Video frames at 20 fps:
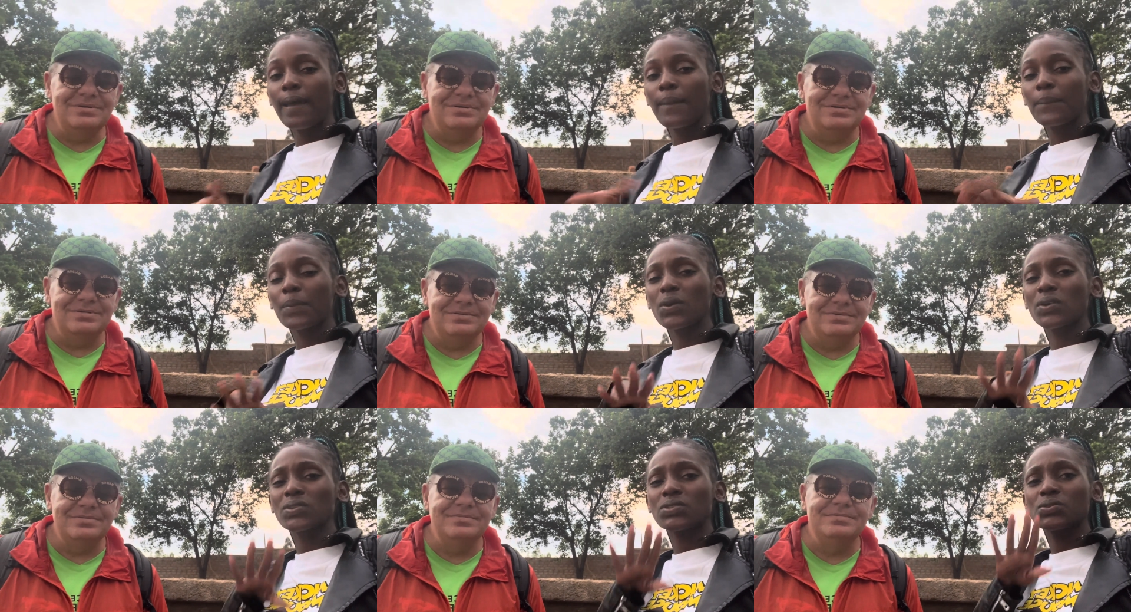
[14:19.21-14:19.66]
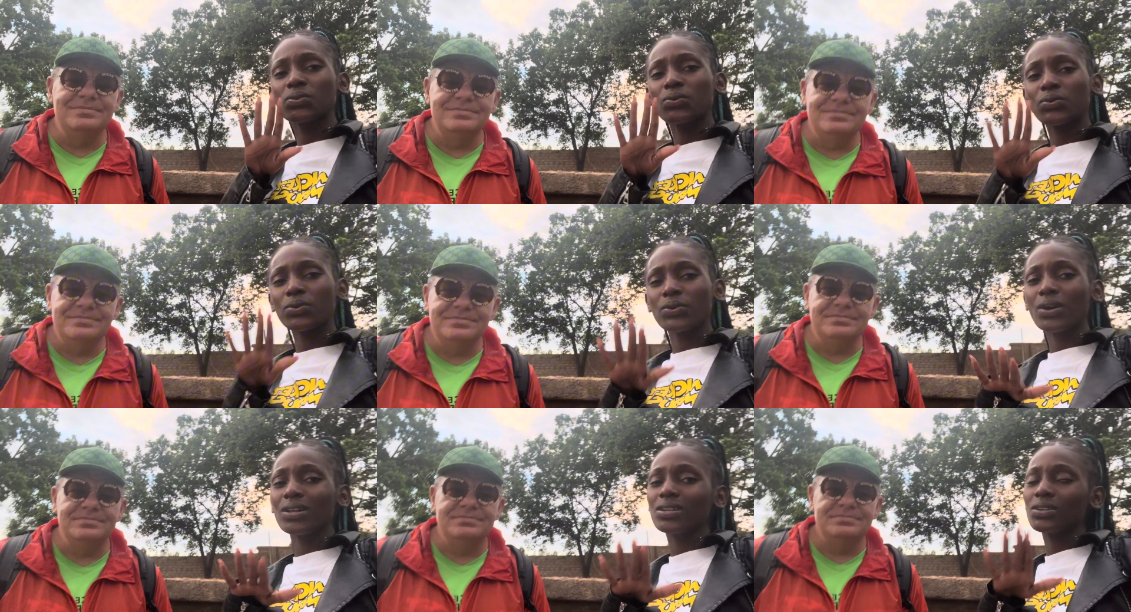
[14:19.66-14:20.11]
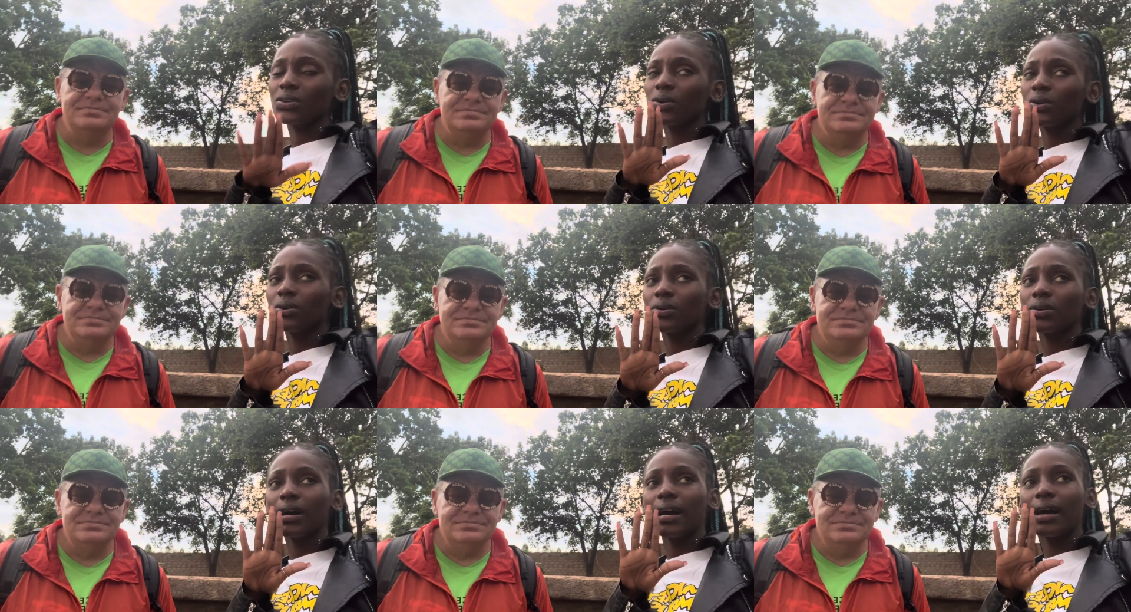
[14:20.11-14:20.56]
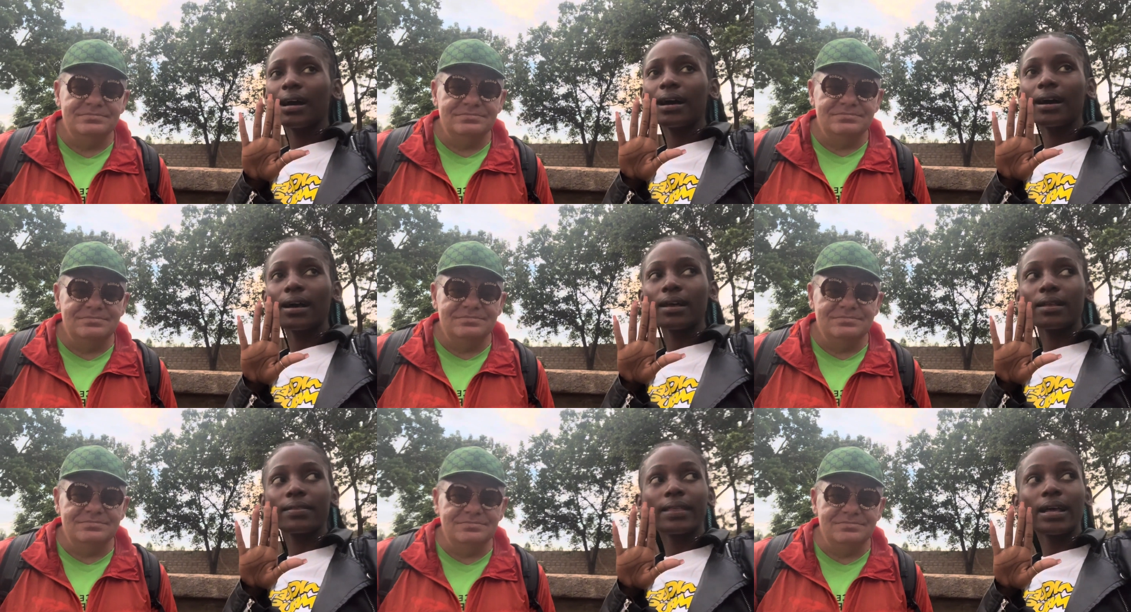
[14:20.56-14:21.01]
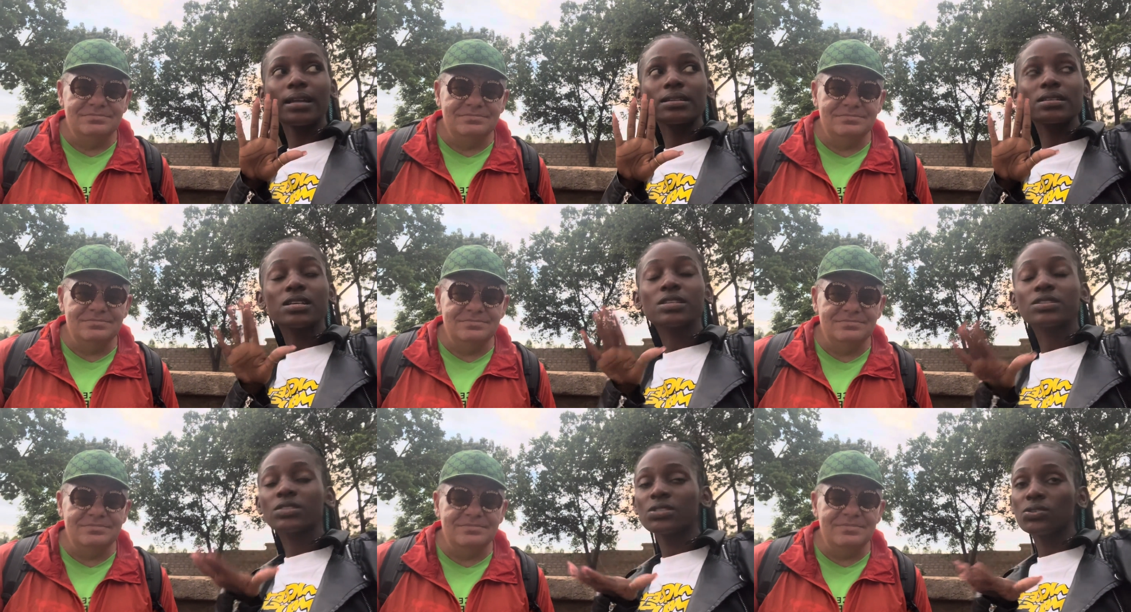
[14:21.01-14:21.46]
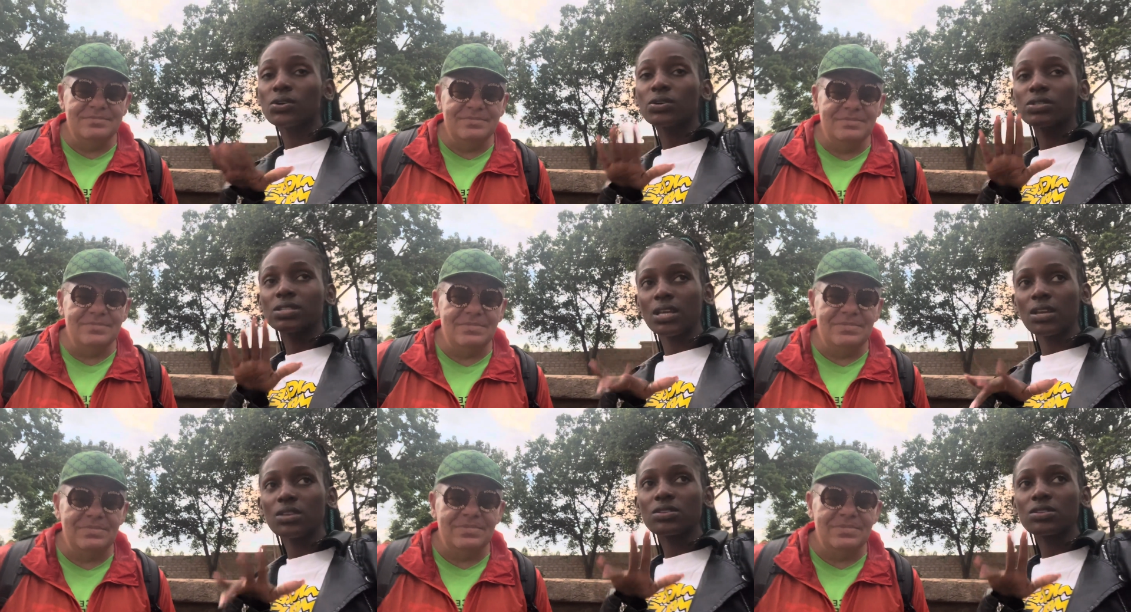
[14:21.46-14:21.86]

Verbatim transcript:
Speaker 1: because you, you all know uh, that it's not